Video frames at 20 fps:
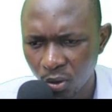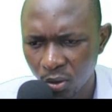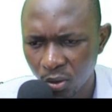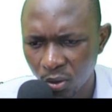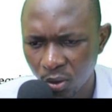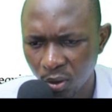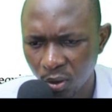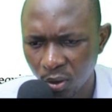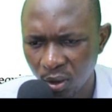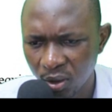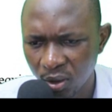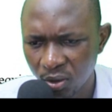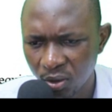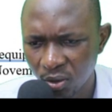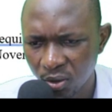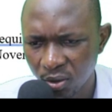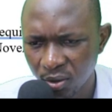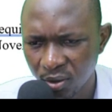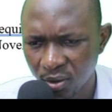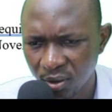
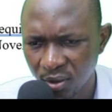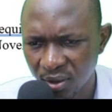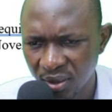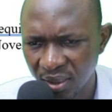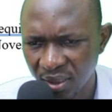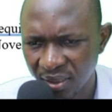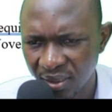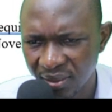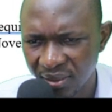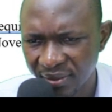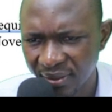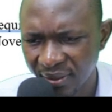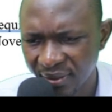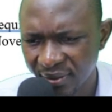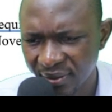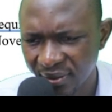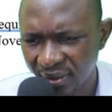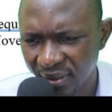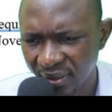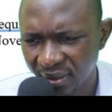Donations, check
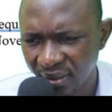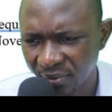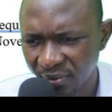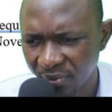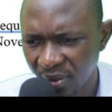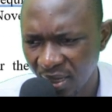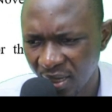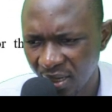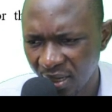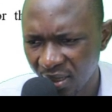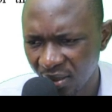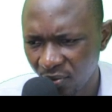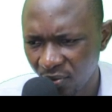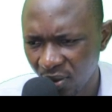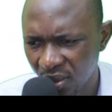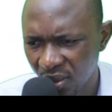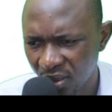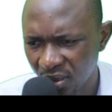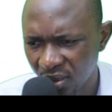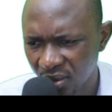if there are any
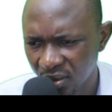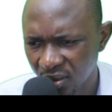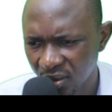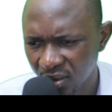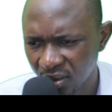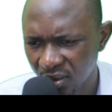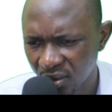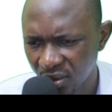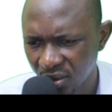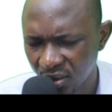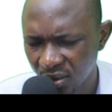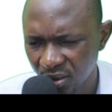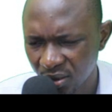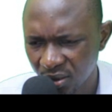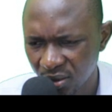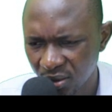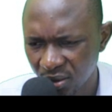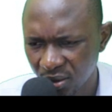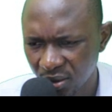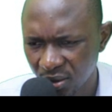workings.
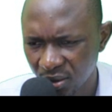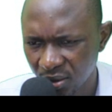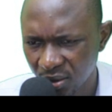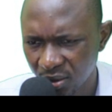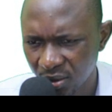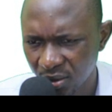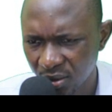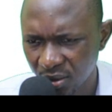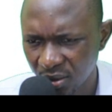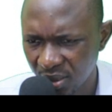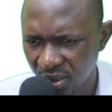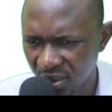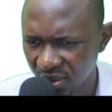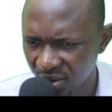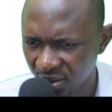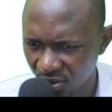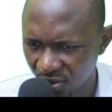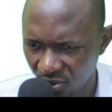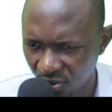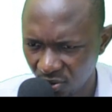
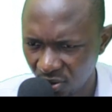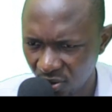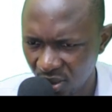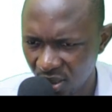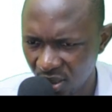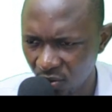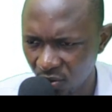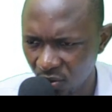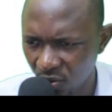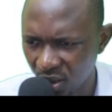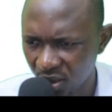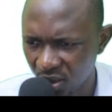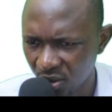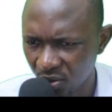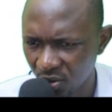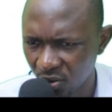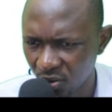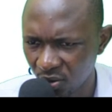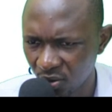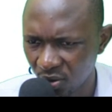There's no any working
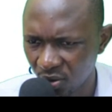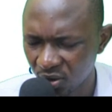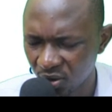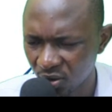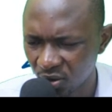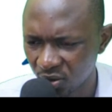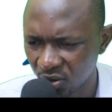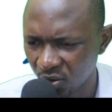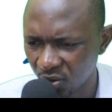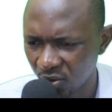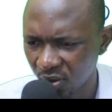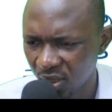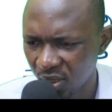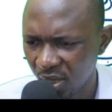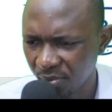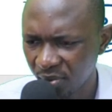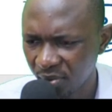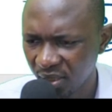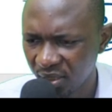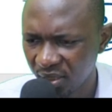on donation. So we'll
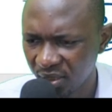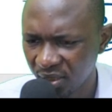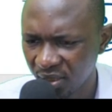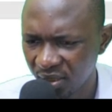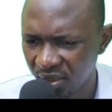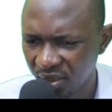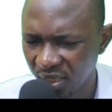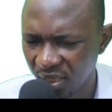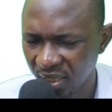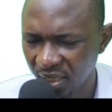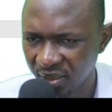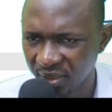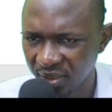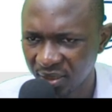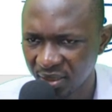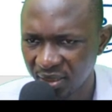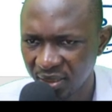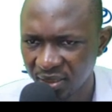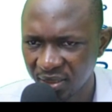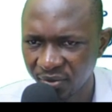capture it as it
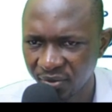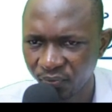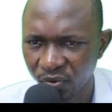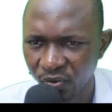is.